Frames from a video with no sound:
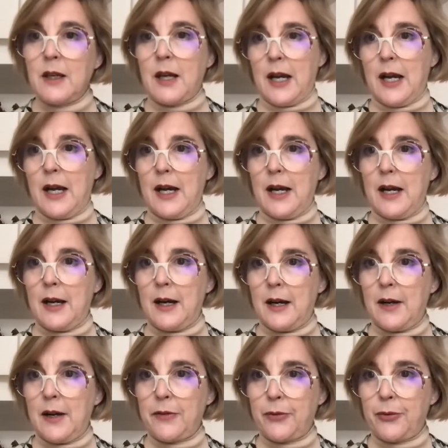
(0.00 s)

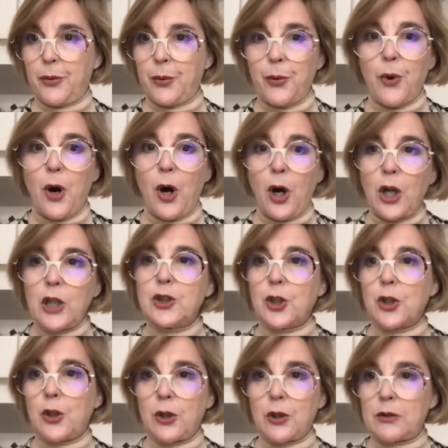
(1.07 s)
uh, through all
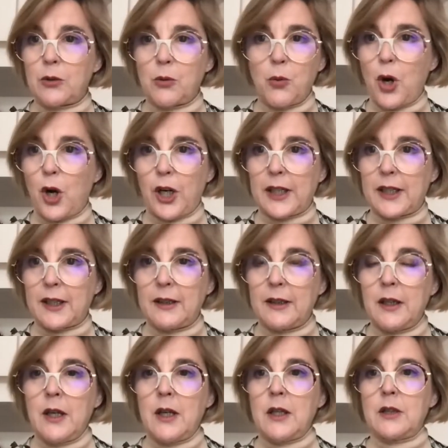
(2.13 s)
your work.
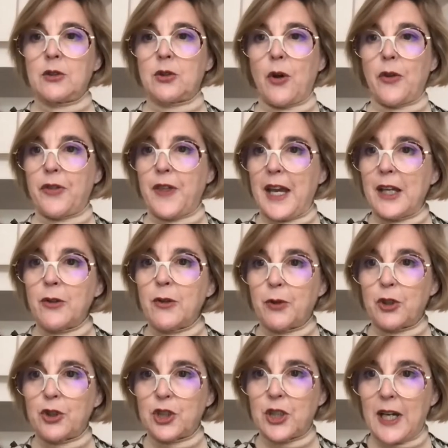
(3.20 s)
So thank you for
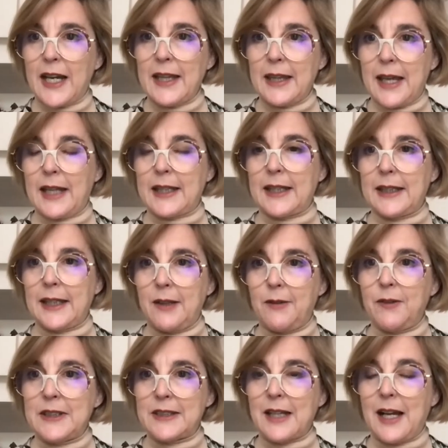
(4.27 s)
sharing that and
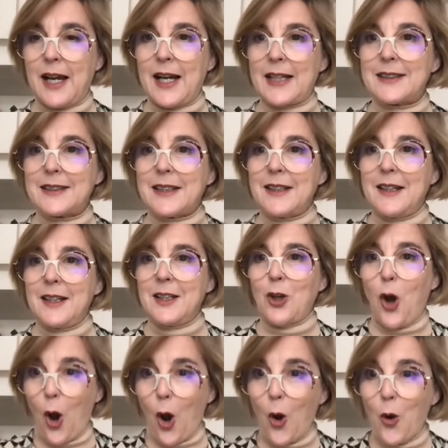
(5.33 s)
giving us
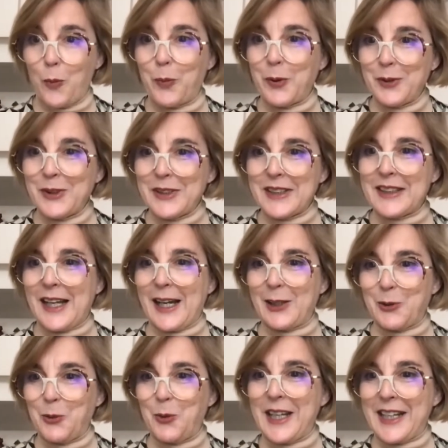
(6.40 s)
hope
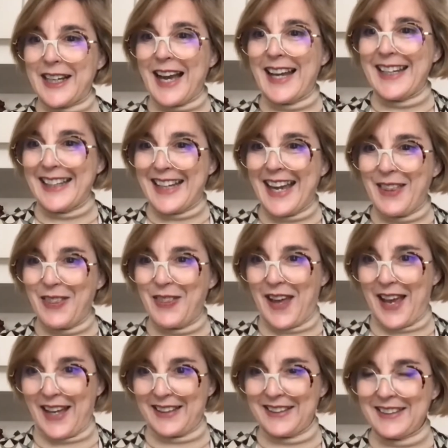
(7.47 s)
that we can get
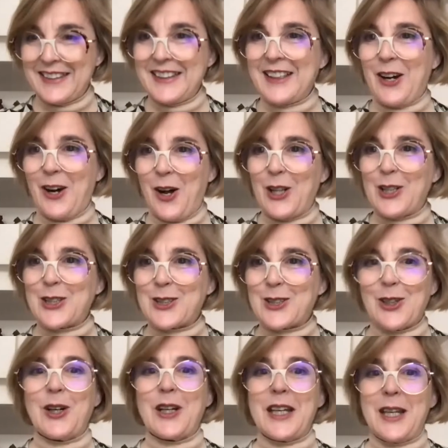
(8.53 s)
that
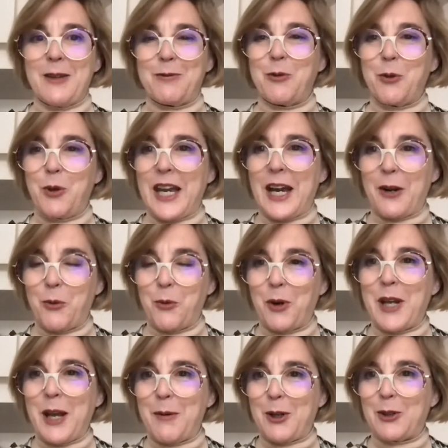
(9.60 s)
also if we are
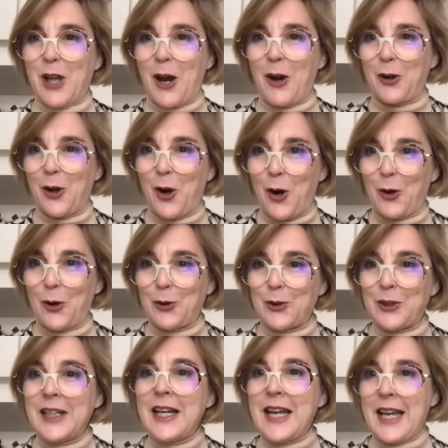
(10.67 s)
worried about our own
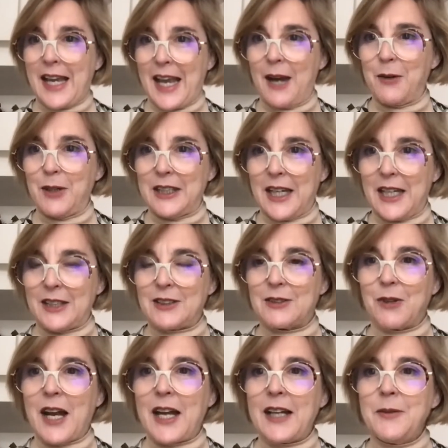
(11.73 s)
heritage,
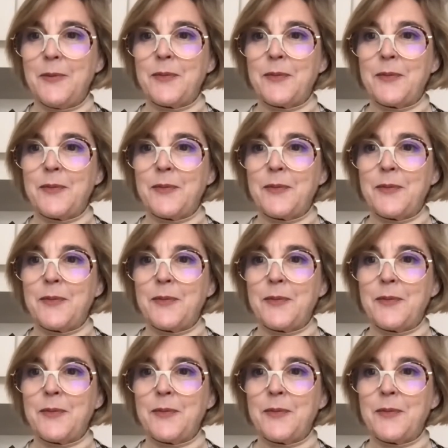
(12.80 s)
right?